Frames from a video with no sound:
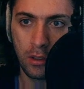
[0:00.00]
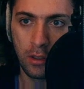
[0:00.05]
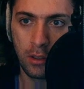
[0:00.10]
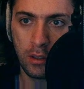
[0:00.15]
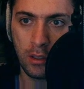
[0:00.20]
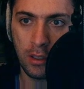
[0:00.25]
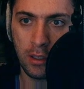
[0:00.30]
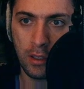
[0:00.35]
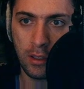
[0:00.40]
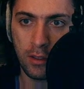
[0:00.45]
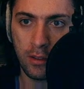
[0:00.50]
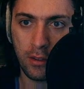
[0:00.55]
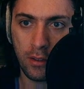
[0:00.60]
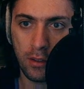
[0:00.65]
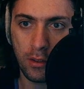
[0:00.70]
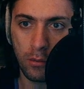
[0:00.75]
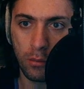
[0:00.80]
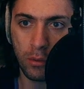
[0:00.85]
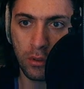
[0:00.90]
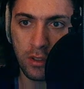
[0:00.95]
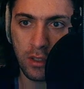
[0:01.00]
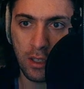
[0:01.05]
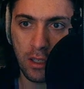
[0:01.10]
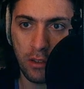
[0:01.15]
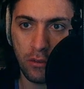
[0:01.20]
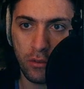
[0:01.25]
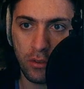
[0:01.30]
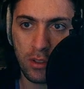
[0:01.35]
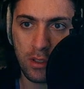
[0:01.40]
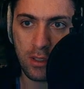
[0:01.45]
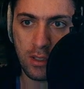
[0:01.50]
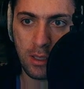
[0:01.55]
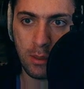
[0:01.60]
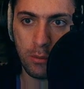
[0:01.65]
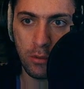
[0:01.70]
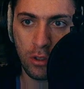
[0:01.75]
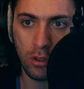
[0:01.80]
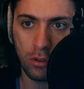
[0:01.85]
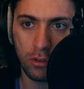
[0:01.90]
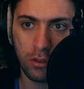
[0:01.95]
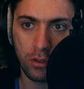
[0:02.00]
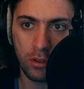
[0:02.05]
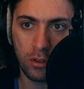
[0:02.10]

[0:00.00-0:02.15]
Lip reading: and it would have the same note.